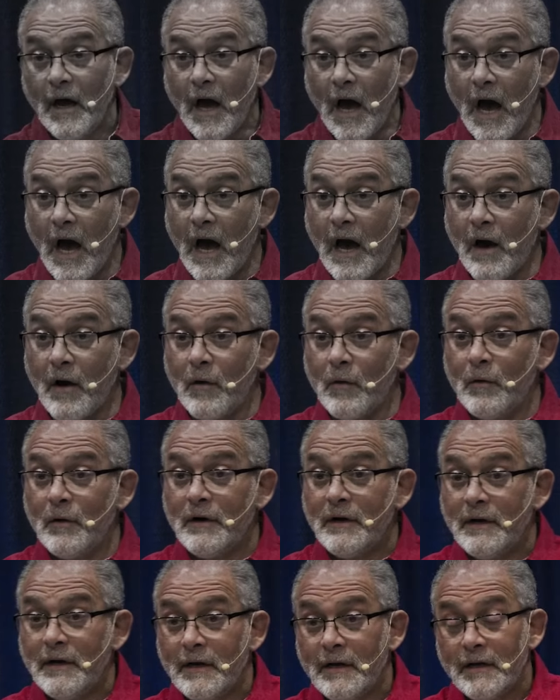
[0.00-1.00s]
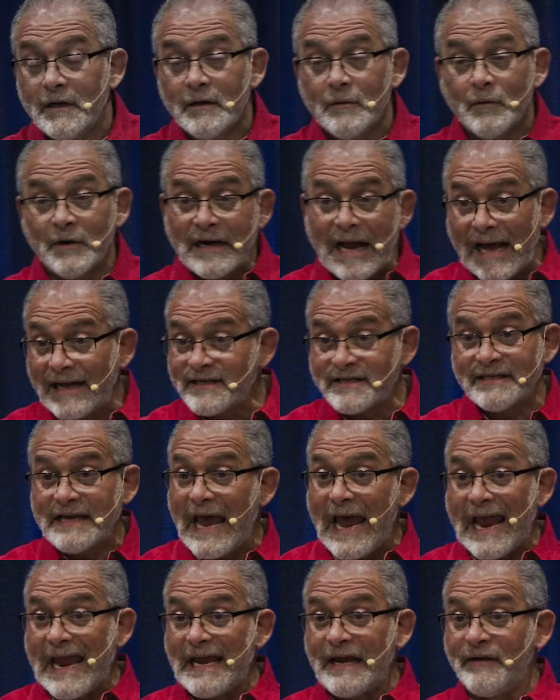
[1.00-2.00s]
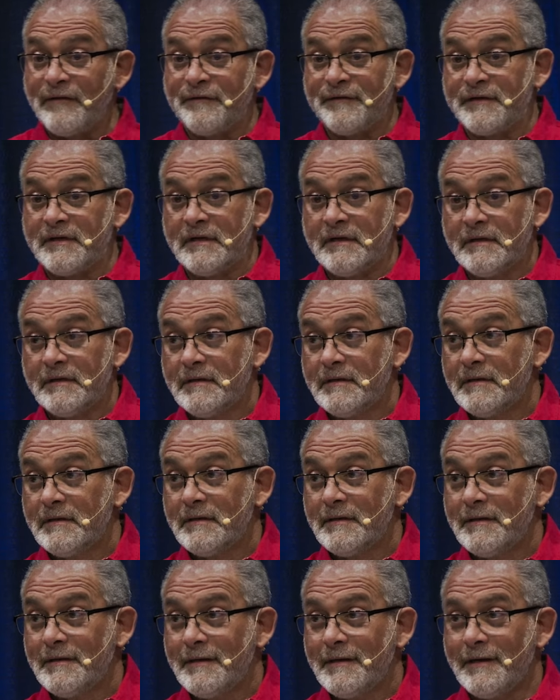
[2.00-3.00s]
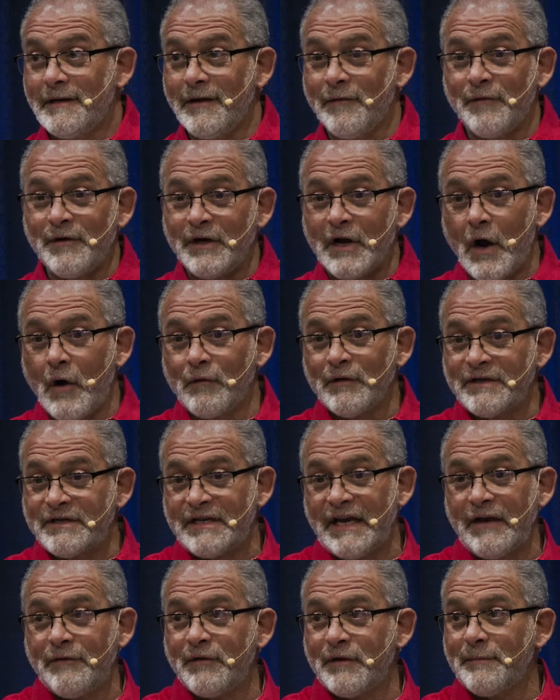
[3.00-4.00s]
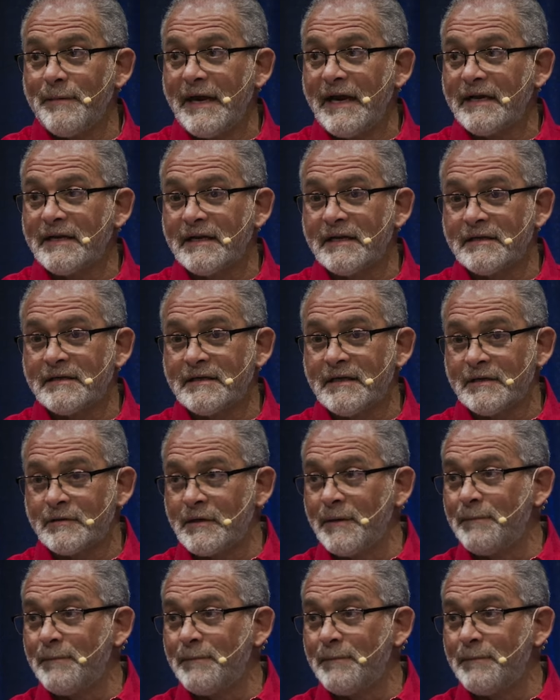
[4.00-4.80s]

Oh, we're not saved if we don't receive with meekness this